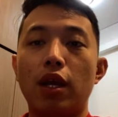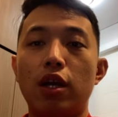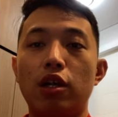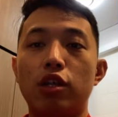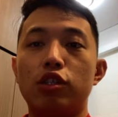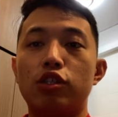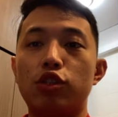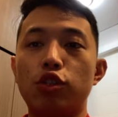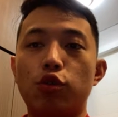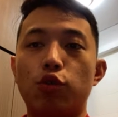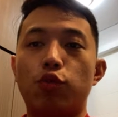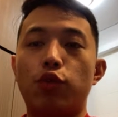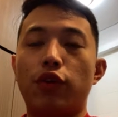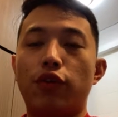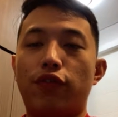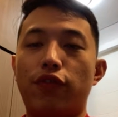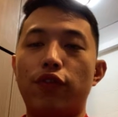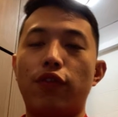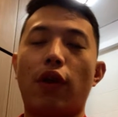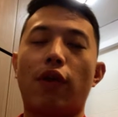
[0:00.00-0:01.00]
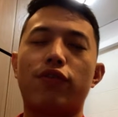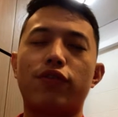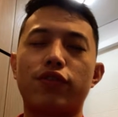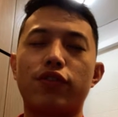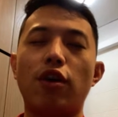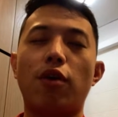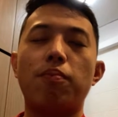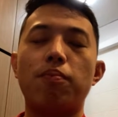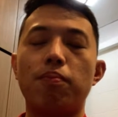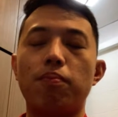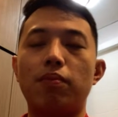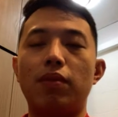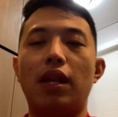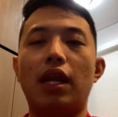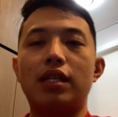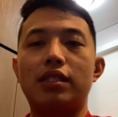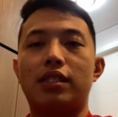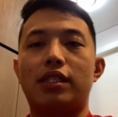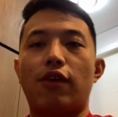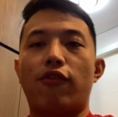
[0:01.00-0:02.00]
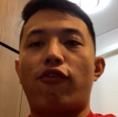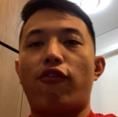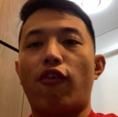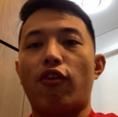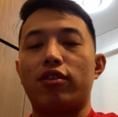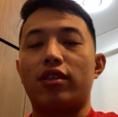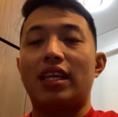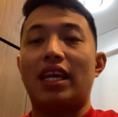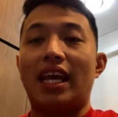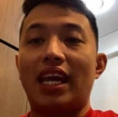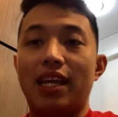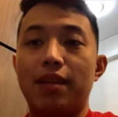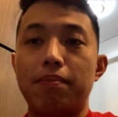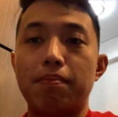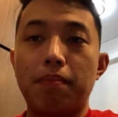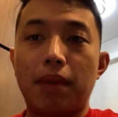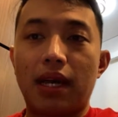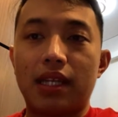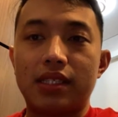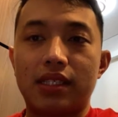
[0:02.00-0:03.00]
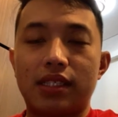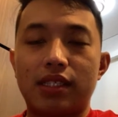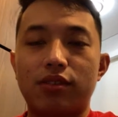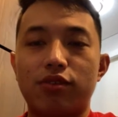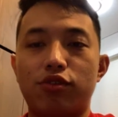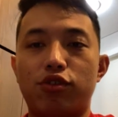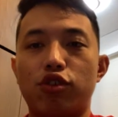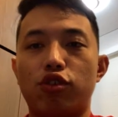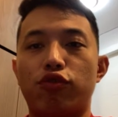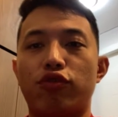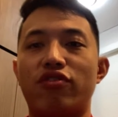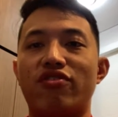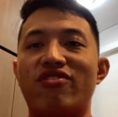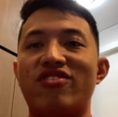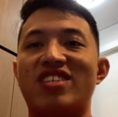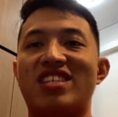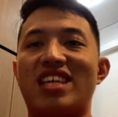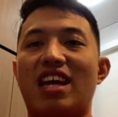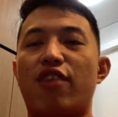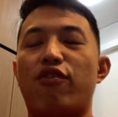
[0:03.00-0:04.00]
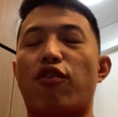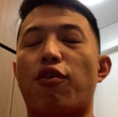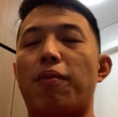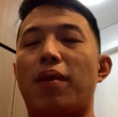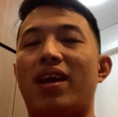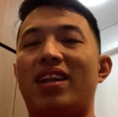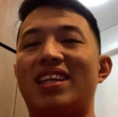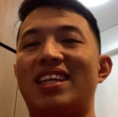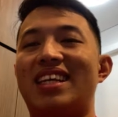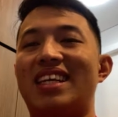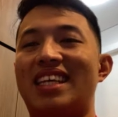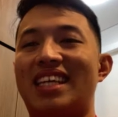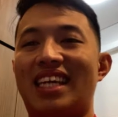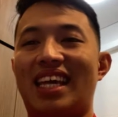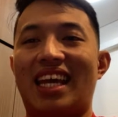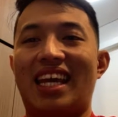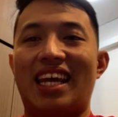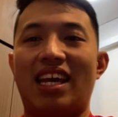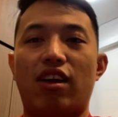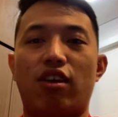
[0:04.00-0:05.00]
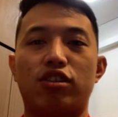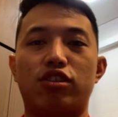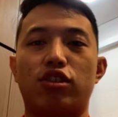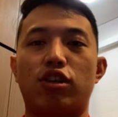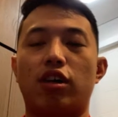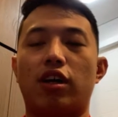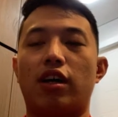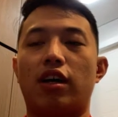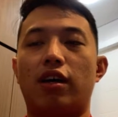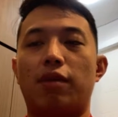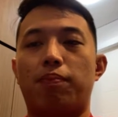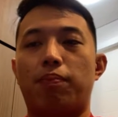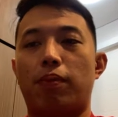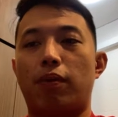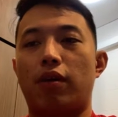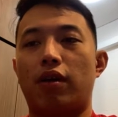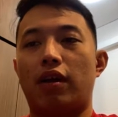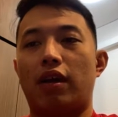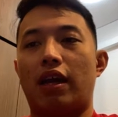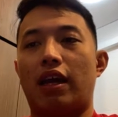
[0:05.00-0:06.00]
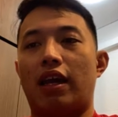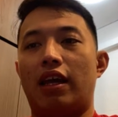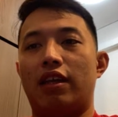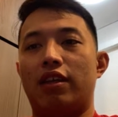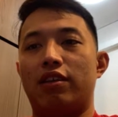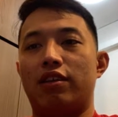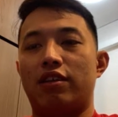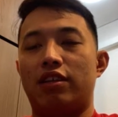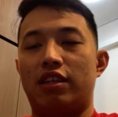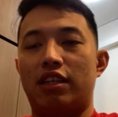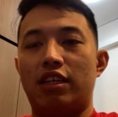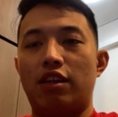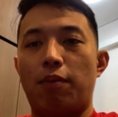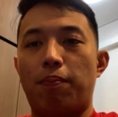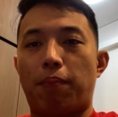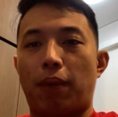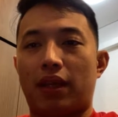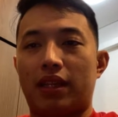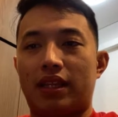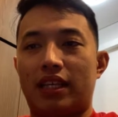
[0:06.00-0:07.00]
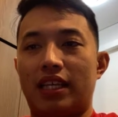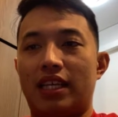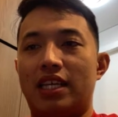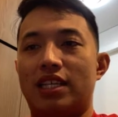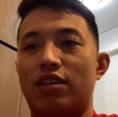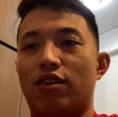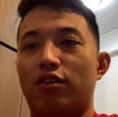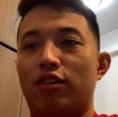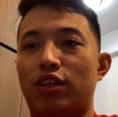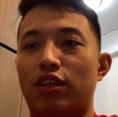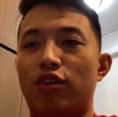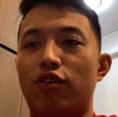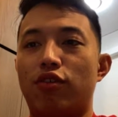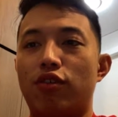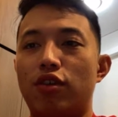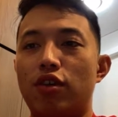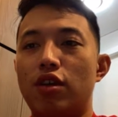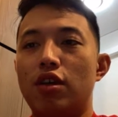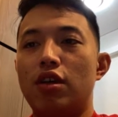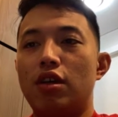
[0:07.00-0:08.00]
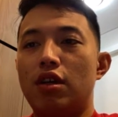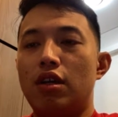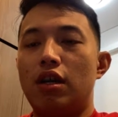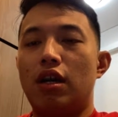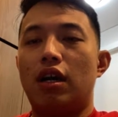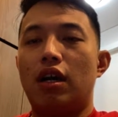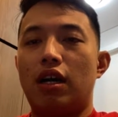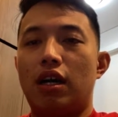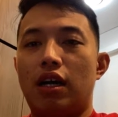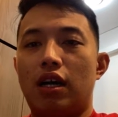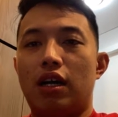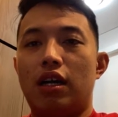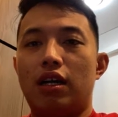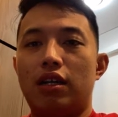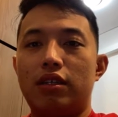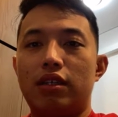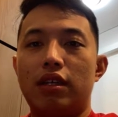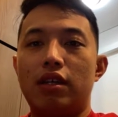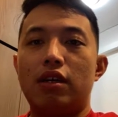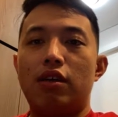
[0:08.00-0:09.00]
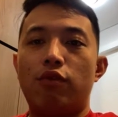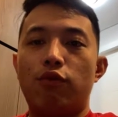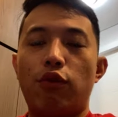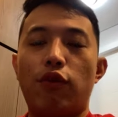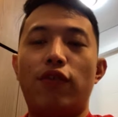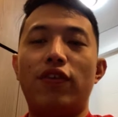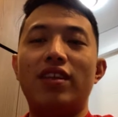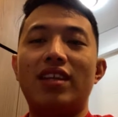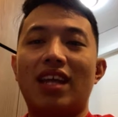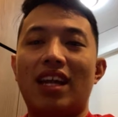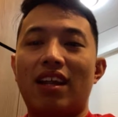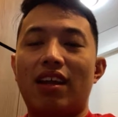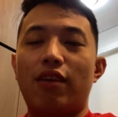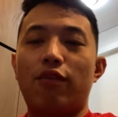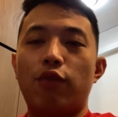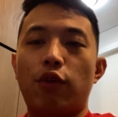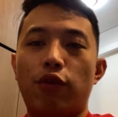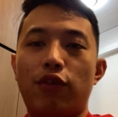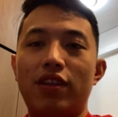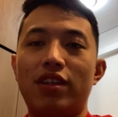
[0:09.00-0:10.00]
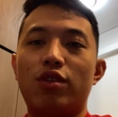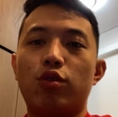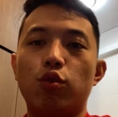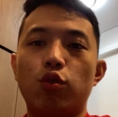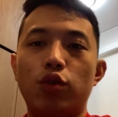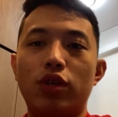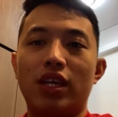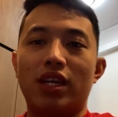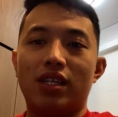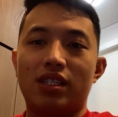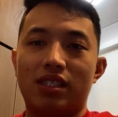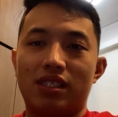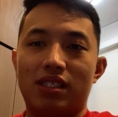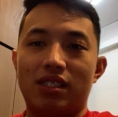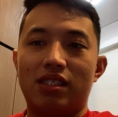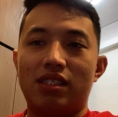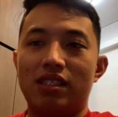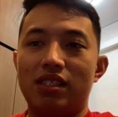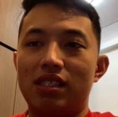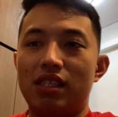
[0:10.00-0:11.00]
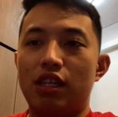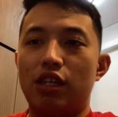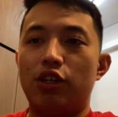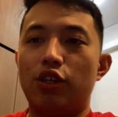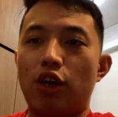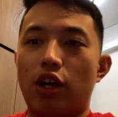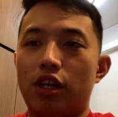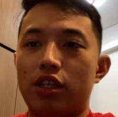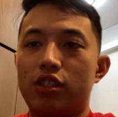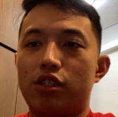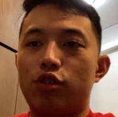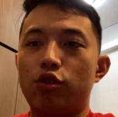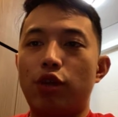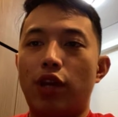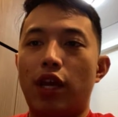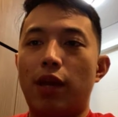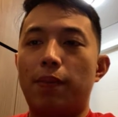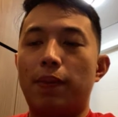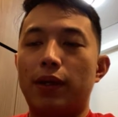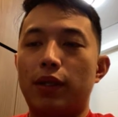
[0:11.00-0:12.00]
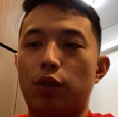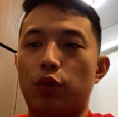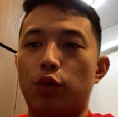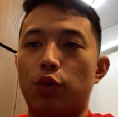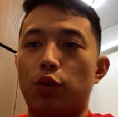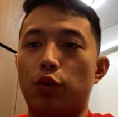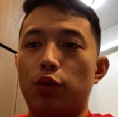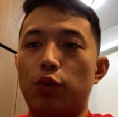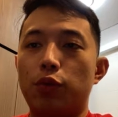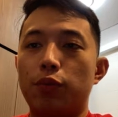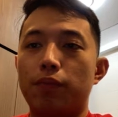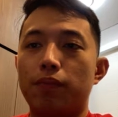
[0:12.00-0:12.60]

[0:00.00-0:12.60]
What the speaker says: So if you have stopped less than 48 months, so you resign from any EA or and did not practice or did not within 2 years, you are still able to